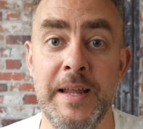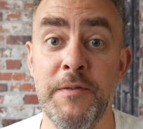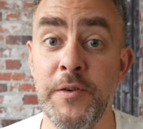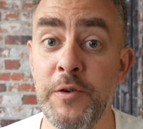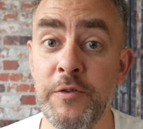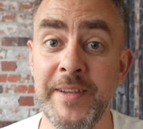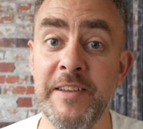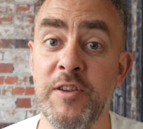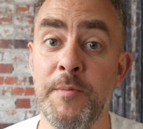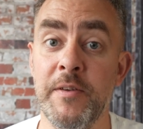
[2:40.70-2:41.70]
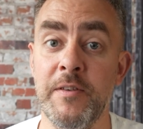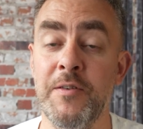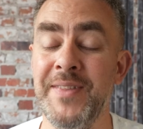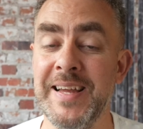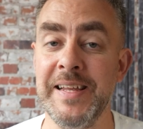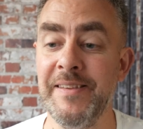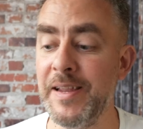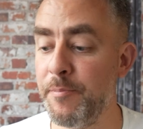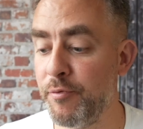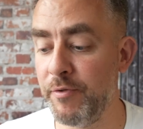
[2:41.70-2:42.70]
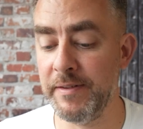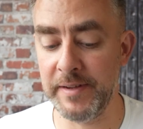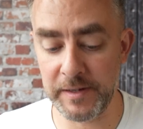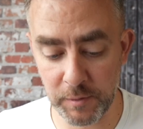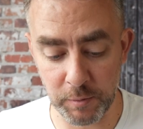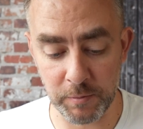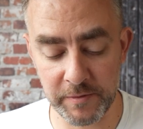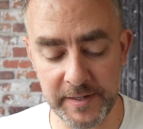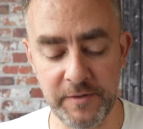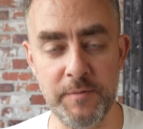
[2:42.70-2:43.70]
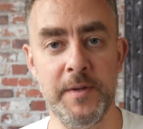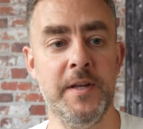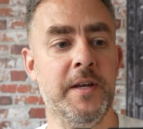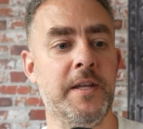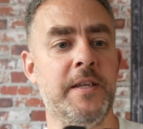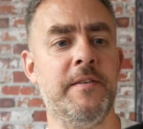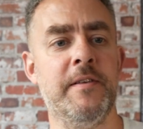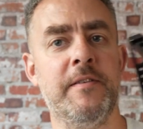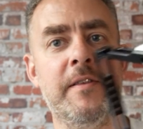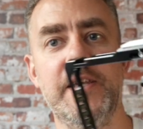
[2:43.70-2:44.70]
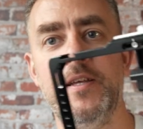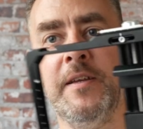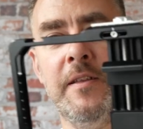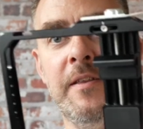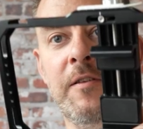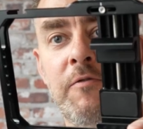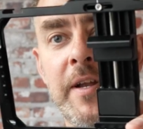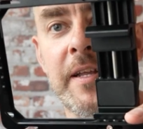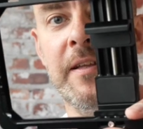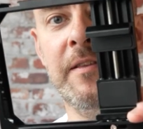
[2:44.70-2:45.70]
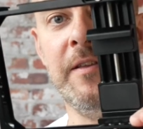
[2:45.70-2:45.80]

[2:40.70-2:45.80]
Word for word: Now, if I do say so myself, that is a pretty cool setup. And this is the, the rig